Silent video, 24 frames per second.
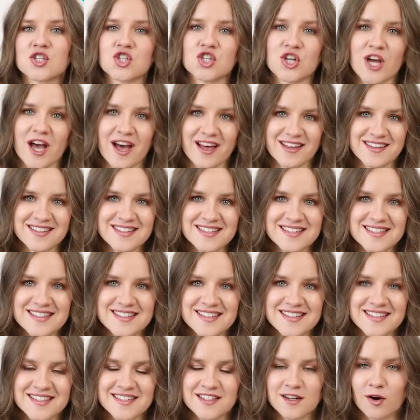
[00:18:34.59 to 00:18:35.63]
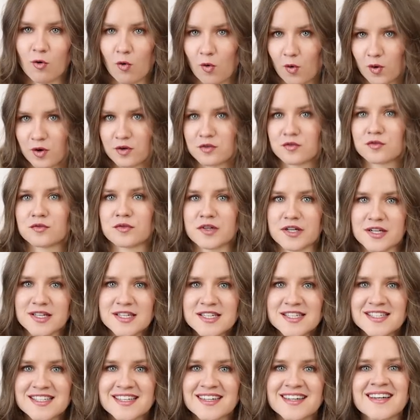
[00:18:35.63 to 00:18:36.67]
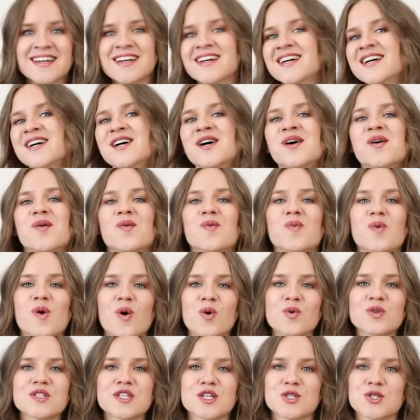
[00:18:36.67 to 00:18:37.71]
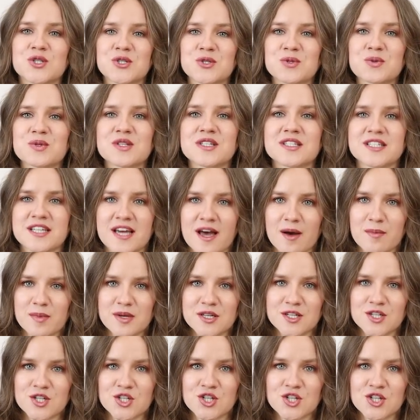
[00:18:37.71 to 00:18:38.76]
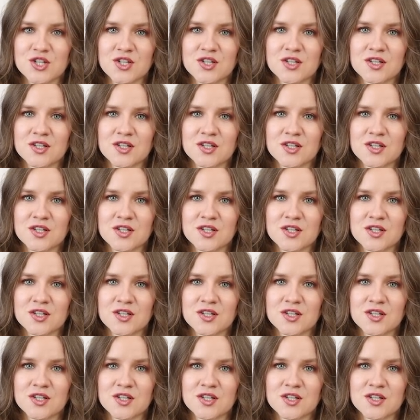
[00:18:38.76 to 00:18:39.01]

Chance or risk, won't undo the damage,